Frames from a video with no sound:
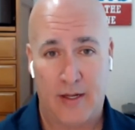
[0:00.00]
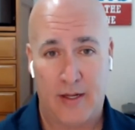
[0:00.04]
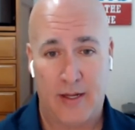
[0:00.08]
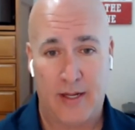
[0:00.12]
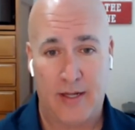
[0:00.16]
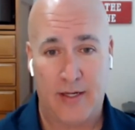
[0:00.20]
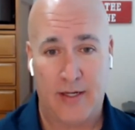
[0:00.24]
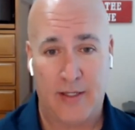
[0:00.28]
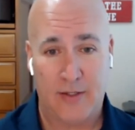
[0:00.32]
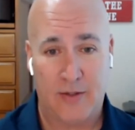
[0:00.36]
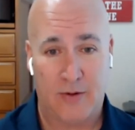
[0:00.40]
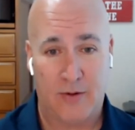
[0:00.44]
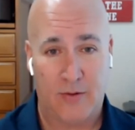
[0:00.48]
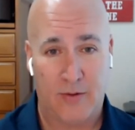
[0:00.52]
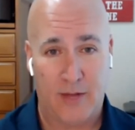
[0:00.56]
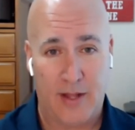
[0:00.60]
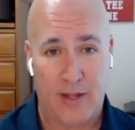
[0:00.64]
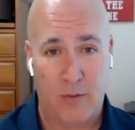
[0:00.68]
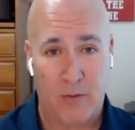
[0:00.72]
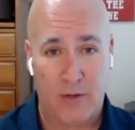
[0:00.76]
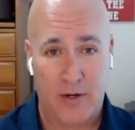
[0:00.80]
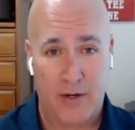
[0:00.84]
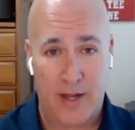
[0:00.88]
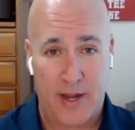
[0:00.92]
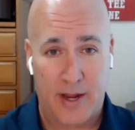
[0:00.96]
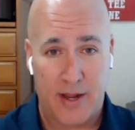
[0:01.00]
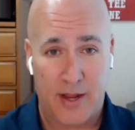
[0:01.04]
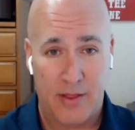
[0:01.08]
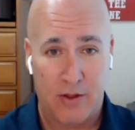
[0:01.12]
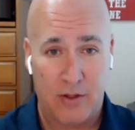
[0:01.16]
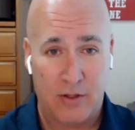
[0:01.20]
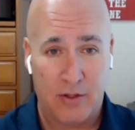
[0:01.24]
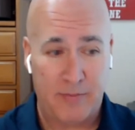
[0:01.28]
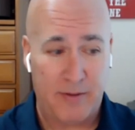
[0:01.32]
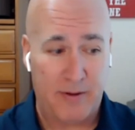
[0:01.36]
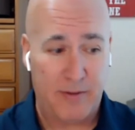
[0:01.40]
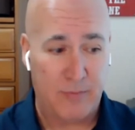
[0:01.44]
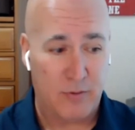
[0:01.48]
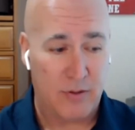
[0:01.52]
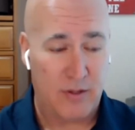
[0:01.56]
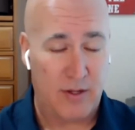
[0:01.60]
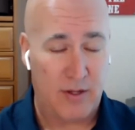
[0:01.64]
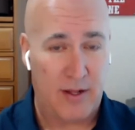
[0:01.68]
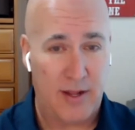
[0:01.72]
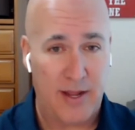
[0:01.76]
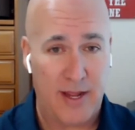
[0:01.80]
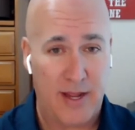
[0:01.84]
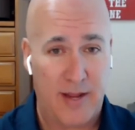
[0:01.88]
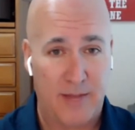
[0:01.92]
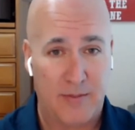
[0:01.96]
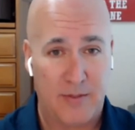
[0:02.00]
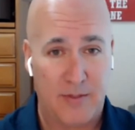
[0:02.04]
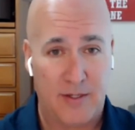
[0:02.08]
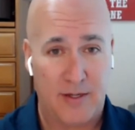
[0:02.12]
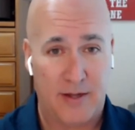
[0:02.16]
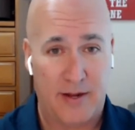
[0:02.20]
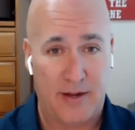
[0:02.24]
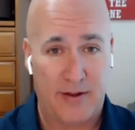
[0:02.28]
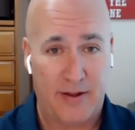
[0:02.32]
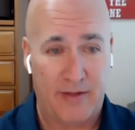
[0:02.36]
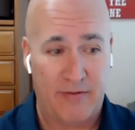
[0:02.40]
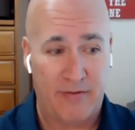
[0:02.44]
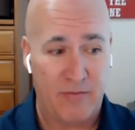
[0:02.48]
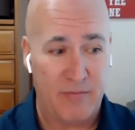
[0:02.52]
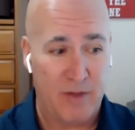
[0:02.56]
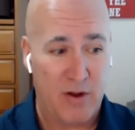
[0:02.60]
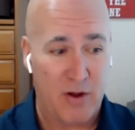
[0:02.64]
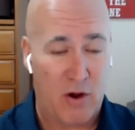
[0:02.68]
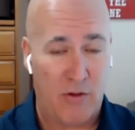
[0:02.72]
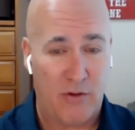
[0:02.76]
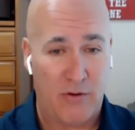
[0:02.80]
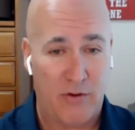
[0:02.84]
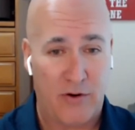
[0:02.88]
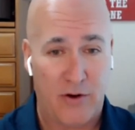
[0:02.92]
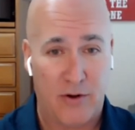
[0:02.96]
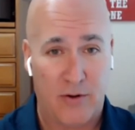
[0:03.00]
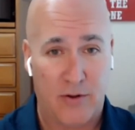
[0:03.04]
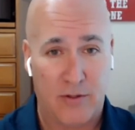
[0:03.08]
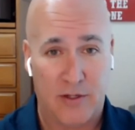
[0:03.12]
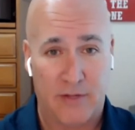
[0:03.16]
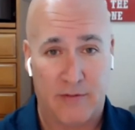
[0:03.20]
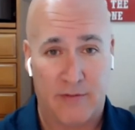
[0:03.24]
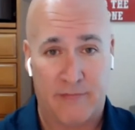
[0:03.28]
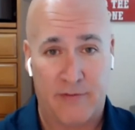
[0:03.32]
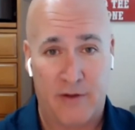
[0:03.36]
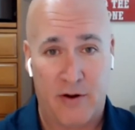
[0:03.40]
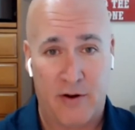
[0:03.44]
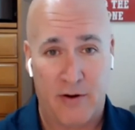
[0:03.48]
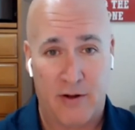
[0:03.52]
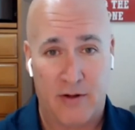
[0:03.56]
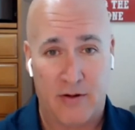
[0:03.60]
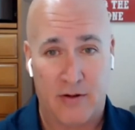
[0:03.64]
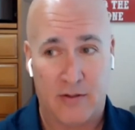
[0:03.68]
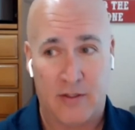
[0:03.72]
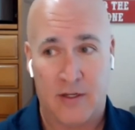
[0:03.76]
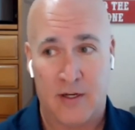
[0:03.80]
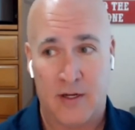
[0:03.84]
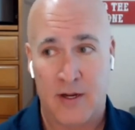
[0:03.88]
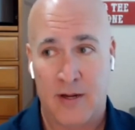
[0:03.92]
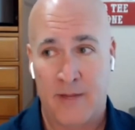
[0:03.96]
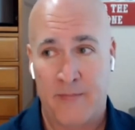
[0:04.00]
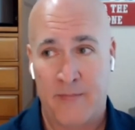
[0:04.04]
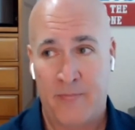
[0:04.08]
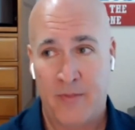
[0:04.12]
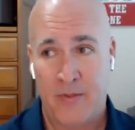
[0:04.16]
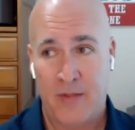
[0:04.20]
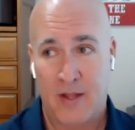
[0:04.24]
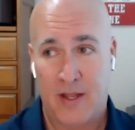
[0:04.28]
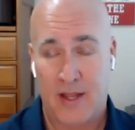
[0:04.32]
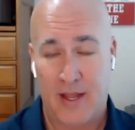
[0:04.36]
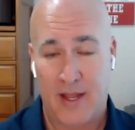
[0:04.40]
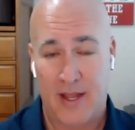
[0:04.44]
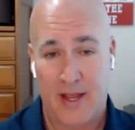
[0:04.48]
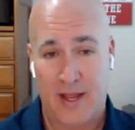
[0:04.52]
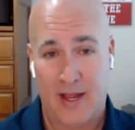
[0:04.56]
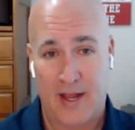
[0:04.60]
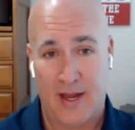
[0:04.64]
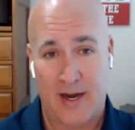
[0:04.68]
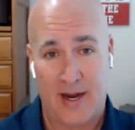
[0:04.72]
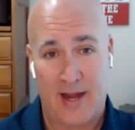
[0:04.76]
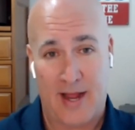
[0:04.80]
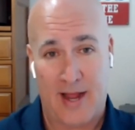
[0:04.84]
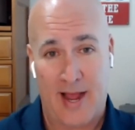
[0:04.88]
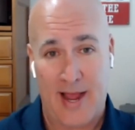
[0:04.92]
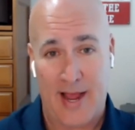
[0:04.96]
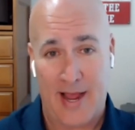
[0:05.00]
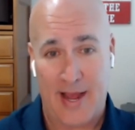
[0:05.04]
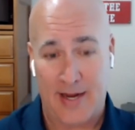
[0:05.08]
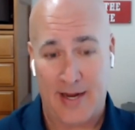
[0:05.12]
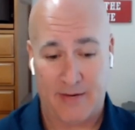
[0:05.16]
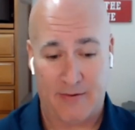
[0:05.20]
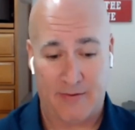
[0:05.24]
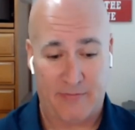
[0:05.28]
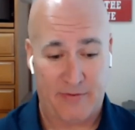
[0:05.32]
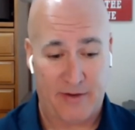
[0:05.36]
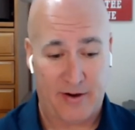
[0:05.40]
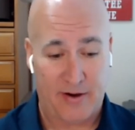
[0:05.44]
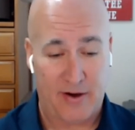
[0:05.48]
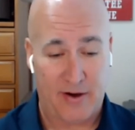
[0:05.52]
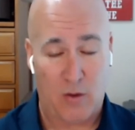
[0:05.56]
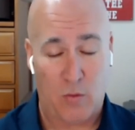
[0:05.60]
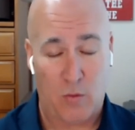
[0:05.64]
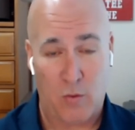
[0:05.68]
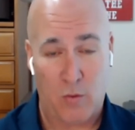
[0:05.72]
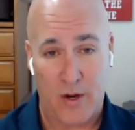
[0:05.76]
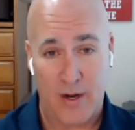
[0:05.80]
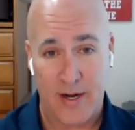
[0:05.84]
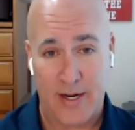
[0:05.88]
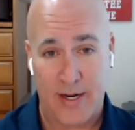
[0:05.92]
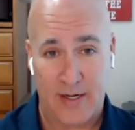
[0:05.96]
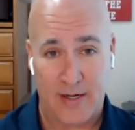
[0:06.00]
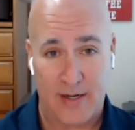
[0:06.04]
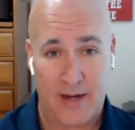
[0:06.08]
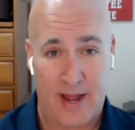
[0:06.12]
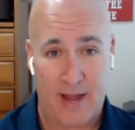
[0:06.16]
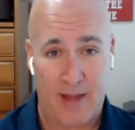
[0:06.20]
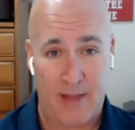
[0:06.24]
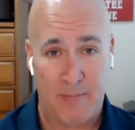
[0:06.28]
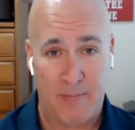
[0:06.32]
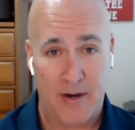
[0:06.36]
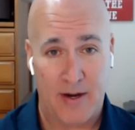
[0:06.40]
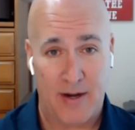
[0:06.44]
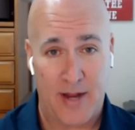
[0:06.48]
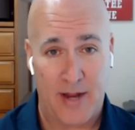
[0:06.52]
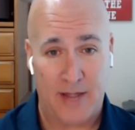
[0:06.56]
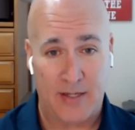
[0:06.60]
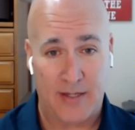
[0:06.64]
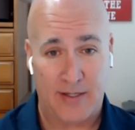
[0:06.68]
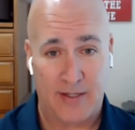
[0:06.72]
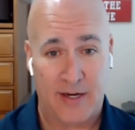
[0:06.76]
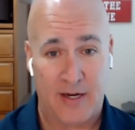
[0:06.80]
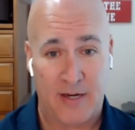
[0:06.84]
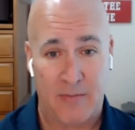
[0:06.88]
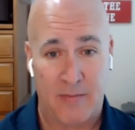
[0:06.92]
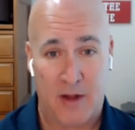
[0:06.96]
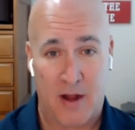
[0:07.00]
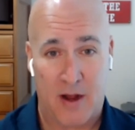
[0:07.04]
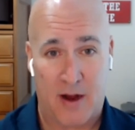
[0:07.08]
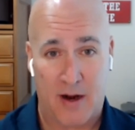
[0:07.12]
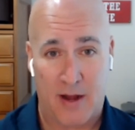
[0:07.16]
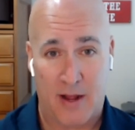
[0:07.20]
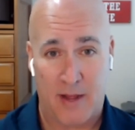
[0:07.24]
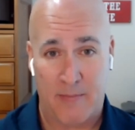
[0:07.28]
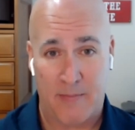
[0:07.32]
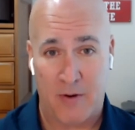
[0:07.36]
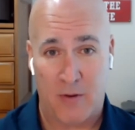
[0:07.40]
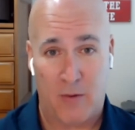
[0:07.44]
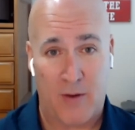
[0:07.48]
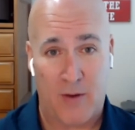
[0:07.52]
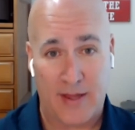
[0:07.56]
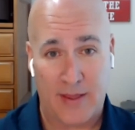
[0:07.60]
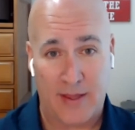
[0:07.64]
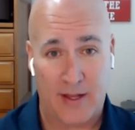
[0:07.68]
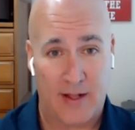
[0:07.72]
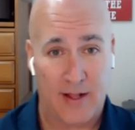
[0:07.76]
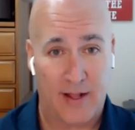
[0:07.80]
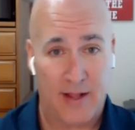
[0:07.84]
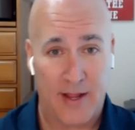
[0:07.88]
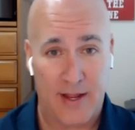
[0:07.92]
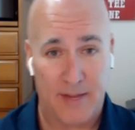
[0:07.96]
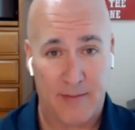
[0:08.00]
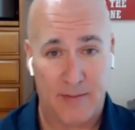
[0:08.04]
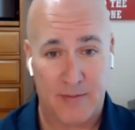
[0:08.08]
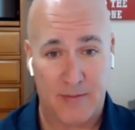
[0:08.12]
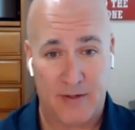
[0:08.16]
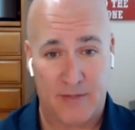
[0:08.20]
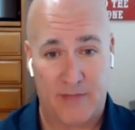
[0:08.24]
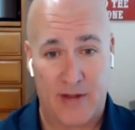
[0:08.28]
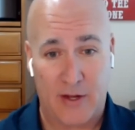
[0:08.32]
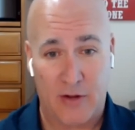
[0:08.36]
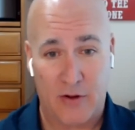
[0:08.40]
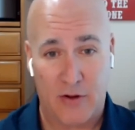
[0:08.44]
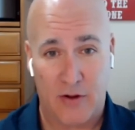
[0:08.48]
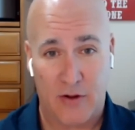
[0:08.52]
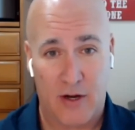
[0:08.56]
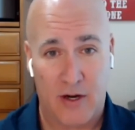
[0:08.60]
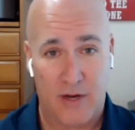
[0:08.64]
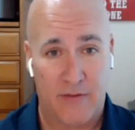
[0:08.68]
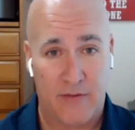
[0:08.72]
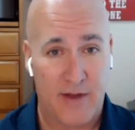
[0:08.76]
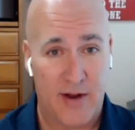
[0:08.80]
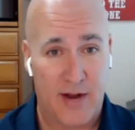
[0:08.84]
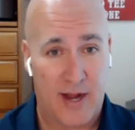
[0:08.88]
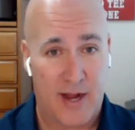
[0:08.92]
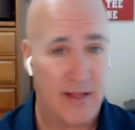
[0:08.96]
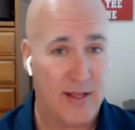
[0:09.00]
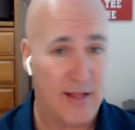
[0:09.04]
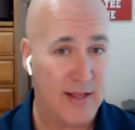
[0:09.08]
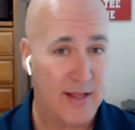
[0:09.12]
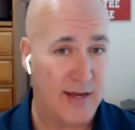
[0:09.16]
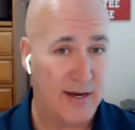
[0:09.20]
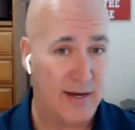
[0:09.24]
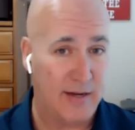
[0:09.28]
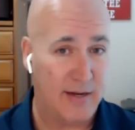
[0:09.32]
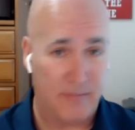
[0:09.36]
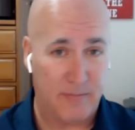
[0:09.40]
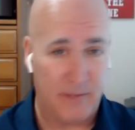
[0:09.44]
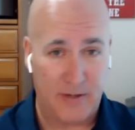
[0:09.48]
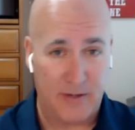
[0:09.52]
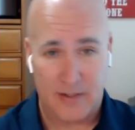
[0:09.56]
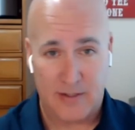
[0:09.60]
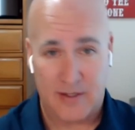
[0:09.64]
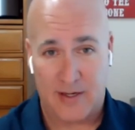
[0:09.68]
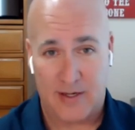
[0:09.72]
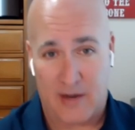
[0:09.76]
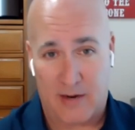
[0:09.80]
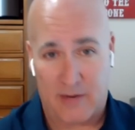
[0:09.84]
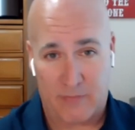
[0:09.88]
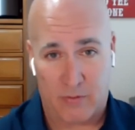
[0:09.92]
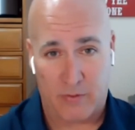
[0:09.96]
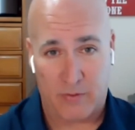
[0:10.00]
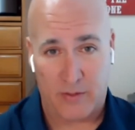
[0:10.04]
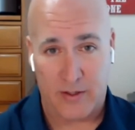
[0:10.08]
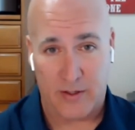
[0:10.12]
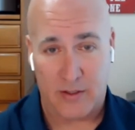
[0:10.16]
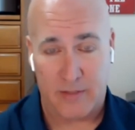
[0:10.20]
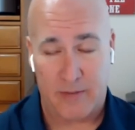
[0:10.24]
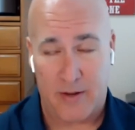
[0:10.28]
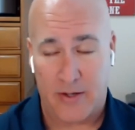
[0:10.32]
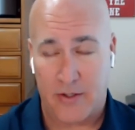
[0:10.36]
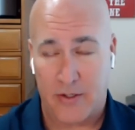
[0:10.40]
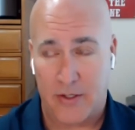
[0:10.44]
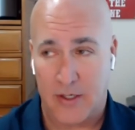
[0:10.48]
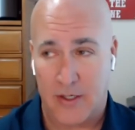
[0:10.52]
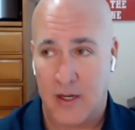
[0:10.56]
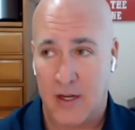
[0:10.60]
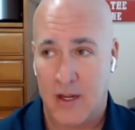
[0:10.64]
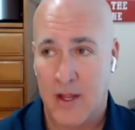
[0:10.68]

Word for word: And so they were taking those people's claims and giving me all their notes and photos. And I had to figure out what needed to happen next, get them caught up and write the claims if I could. If not, then they had to get sent out for reinspection.